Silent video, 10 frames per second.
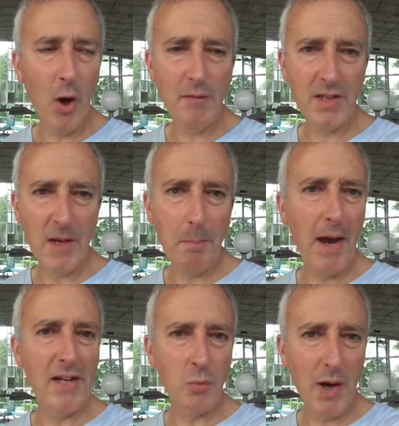Obviously
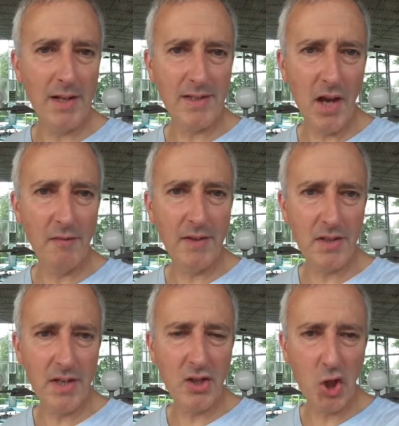page 1 itself
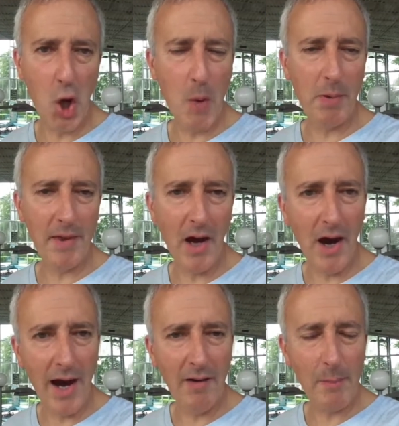is good, but the
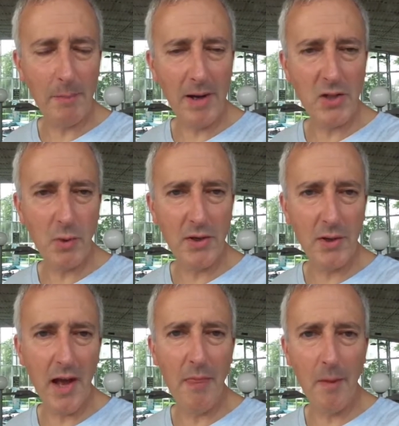higher up page 1 you
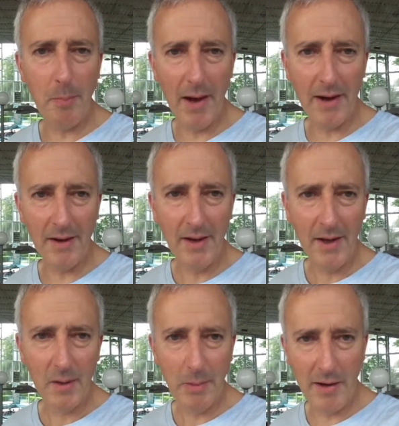get, the
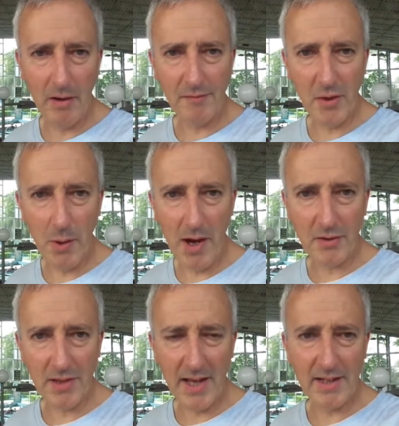better off you are.
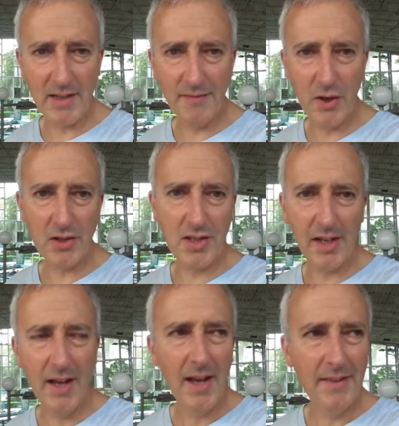So that's the first thing.
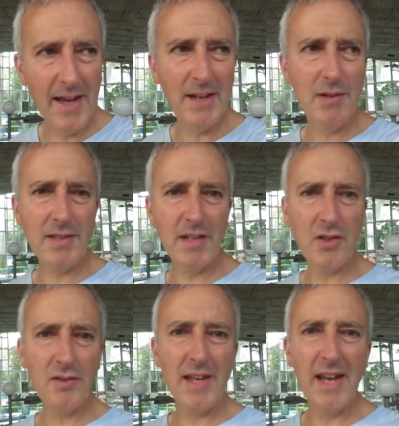Then there is such
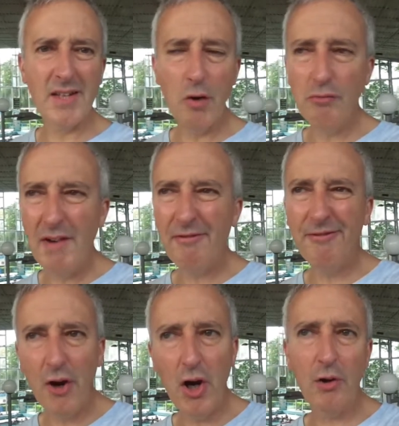a thing as
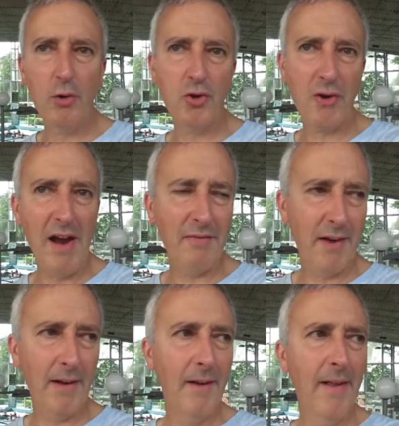referral
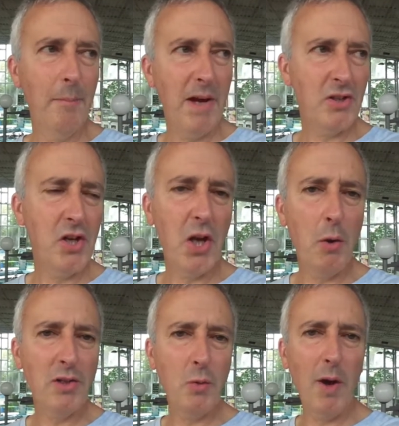traffic. Imagine you go
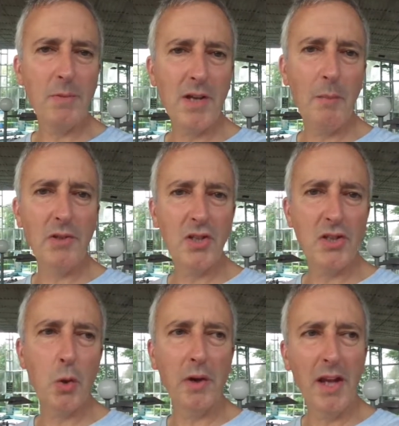onto a website which is
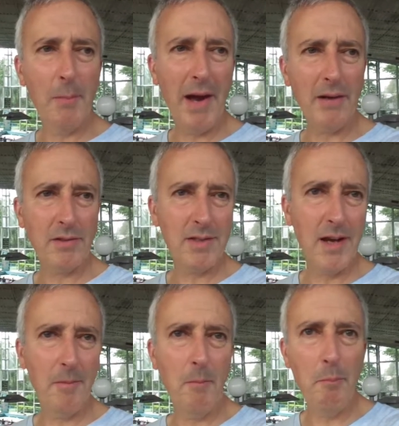talking about
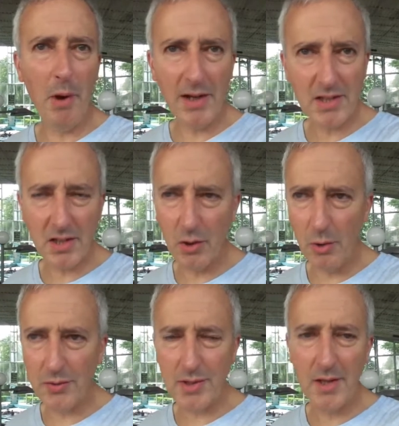bicycles.